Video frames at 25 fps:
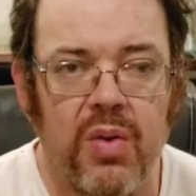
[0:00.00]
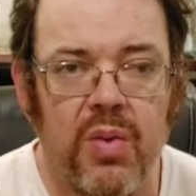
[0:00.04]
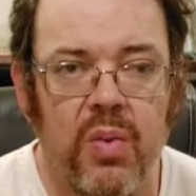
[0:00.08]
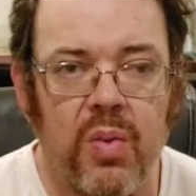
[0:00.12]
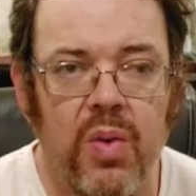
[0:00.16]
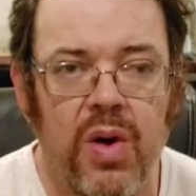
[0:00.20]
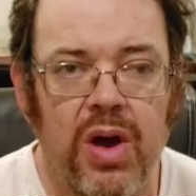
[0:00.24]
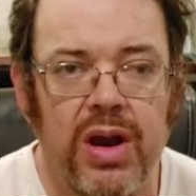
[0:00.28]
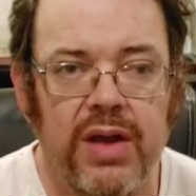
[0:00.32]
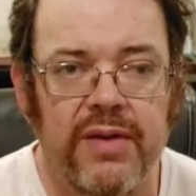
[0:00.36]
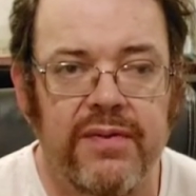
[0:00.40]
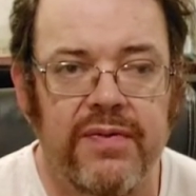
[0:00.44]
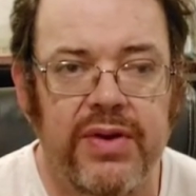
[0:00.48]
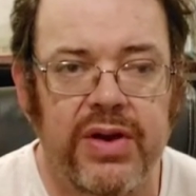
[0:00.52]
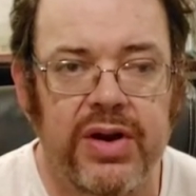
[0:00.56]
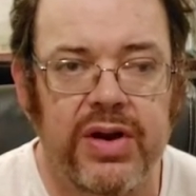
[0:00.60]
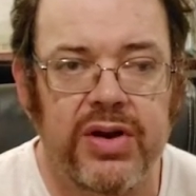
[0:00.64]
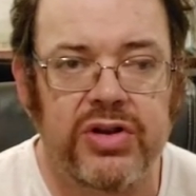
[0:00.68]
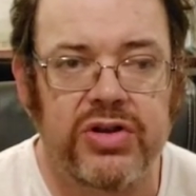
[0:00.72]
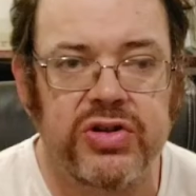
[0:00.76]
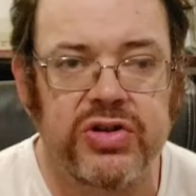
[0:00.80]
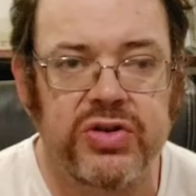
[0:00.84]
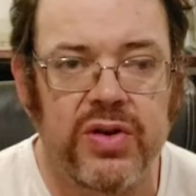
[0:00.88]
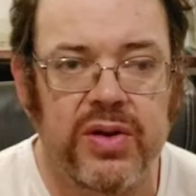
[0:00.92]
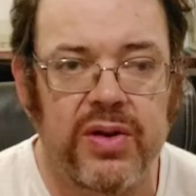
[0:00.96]
one of
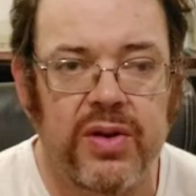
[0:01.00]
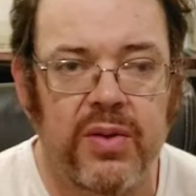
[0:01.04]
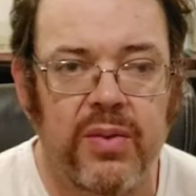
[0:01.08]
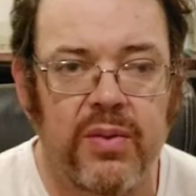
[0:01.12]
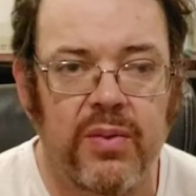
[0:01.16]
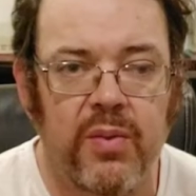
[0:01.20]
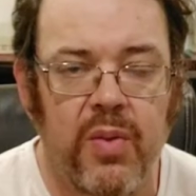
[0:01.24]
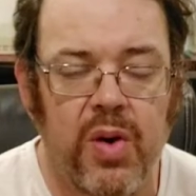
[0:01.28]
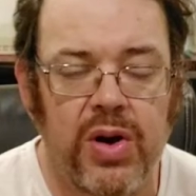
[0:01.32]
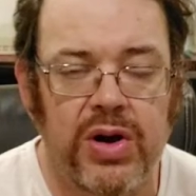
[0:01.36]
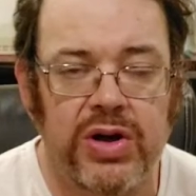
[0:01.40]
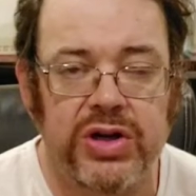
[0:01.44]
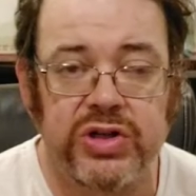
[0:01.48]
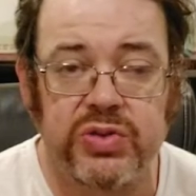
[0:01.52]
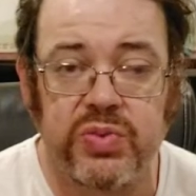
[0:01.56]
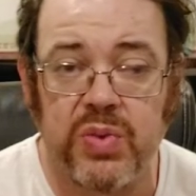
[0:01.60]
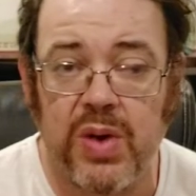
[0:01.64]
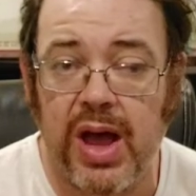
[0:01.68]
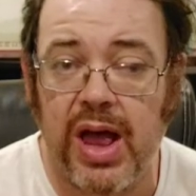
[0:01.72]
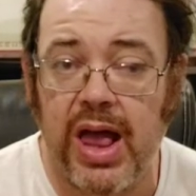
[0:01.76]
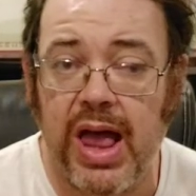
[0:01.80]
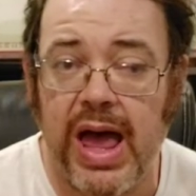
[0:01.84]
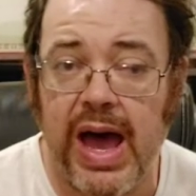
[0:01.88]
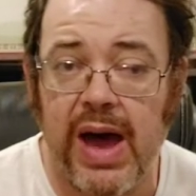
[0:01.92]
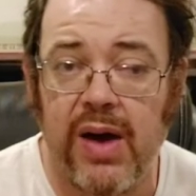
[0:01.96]
their warriors
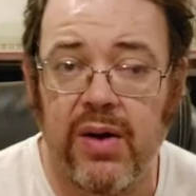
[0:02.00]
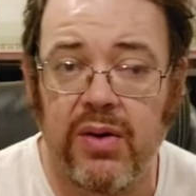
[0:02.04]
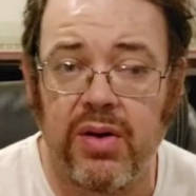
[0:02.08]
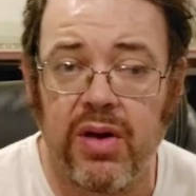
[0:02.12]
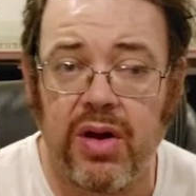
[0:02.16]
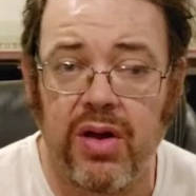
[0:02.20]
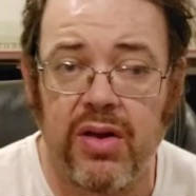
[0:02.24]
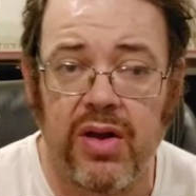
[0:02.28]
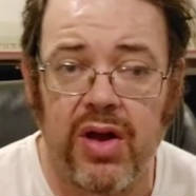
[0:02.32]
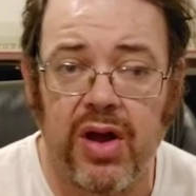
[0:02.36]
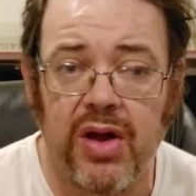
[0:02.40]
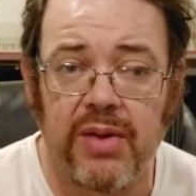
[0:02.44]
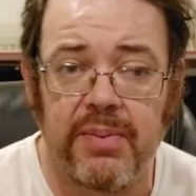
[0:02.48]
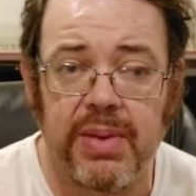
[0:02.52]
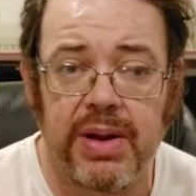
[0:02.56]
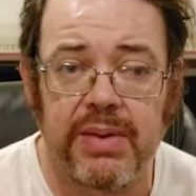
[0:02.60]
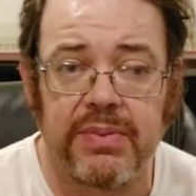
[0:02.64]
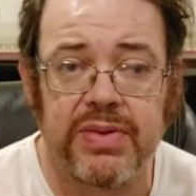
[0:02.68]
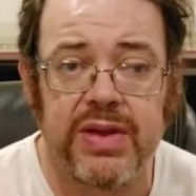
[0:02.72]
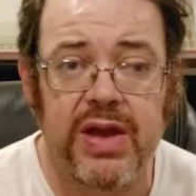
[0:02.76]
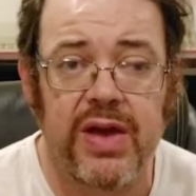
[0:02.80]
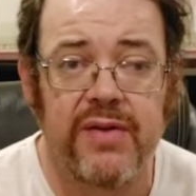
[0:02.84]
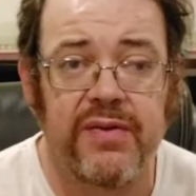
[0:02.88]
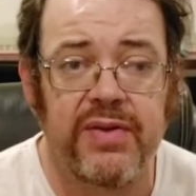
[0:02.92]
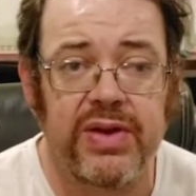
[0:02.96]
while out on the hunt by
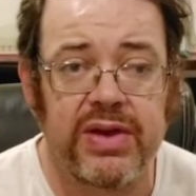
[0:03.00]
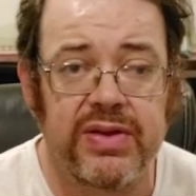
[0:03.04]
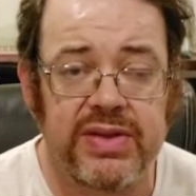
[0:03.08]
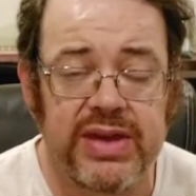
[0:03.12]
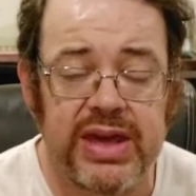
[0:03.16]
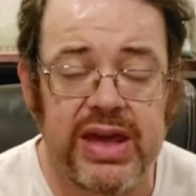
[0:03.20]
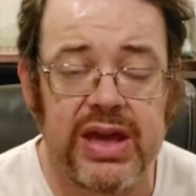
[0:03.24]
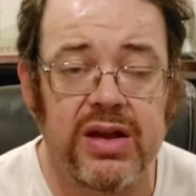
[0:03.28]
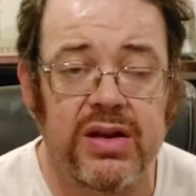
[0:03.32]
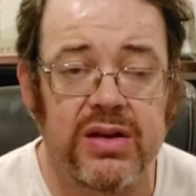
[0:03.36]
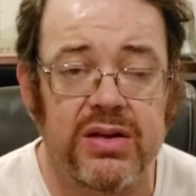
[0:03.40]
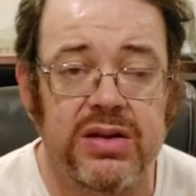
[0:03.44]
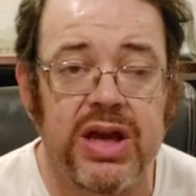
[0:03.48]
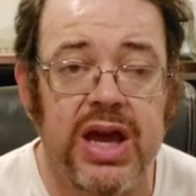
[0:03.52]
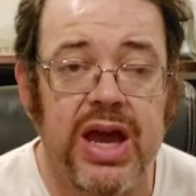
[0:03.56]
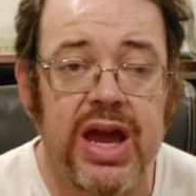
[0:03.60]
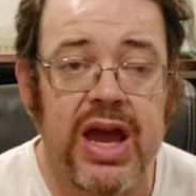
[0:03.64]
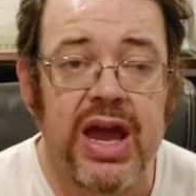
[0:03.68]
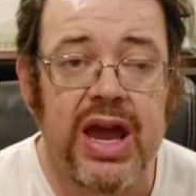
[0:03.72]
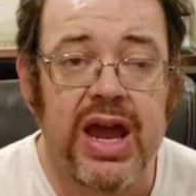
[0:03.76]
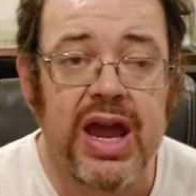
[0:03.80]
himself is killed.